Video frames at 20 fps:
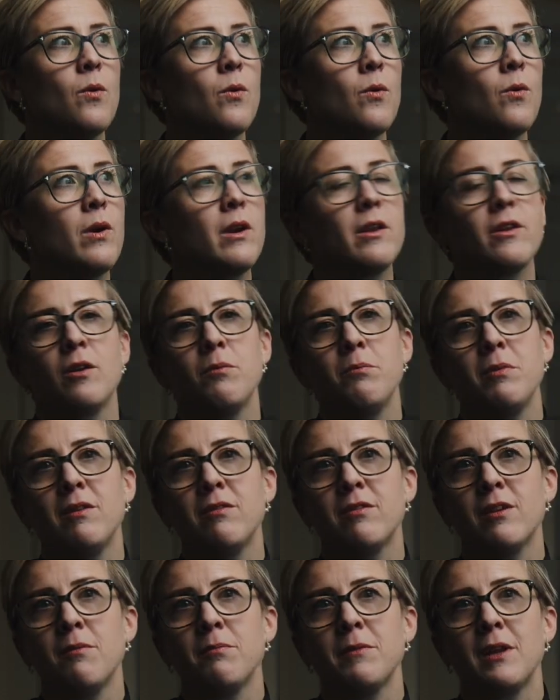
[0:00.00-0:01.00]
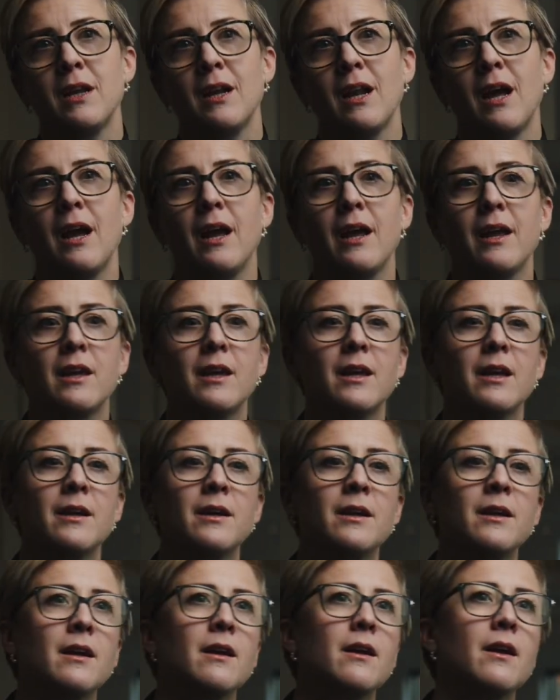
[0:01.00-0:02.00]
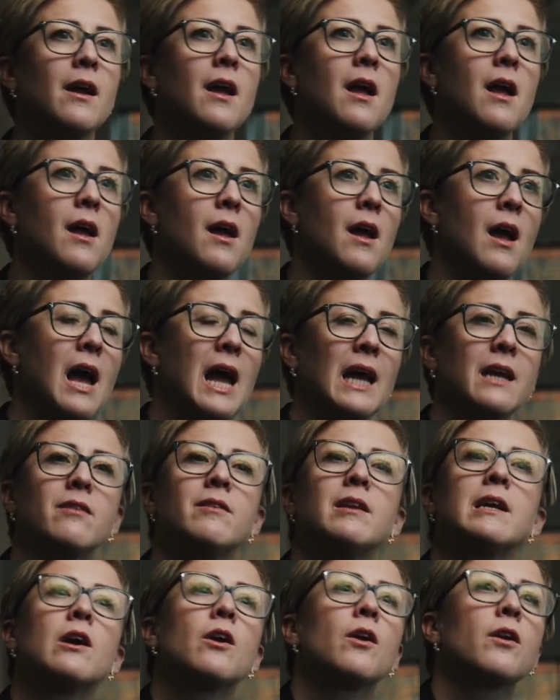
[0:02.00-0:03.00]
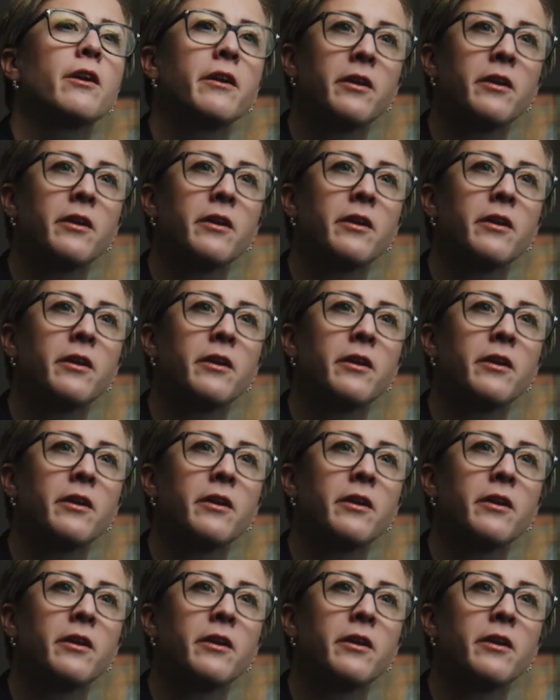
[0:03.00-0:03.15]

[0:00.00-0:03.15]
Or it can be something like uh, acting on